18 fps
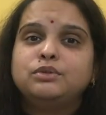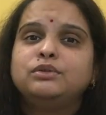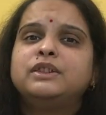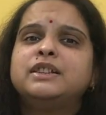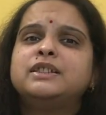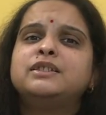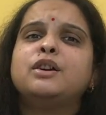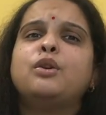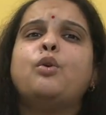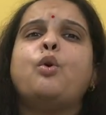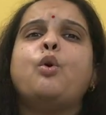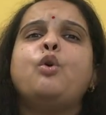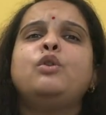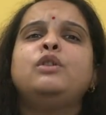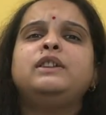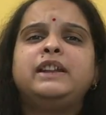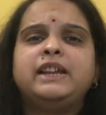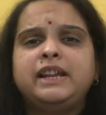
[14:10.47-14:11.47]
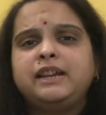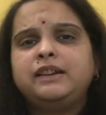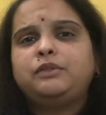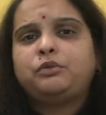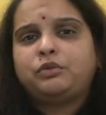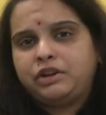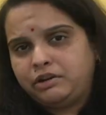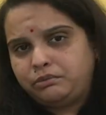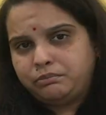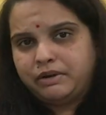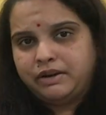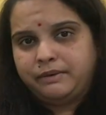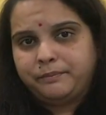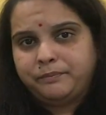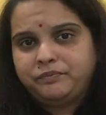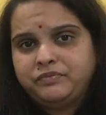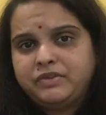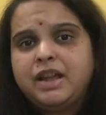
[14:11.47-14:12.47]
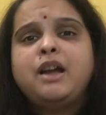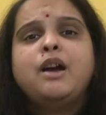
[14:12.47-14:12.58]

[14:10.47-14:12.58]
So this is the only treatment,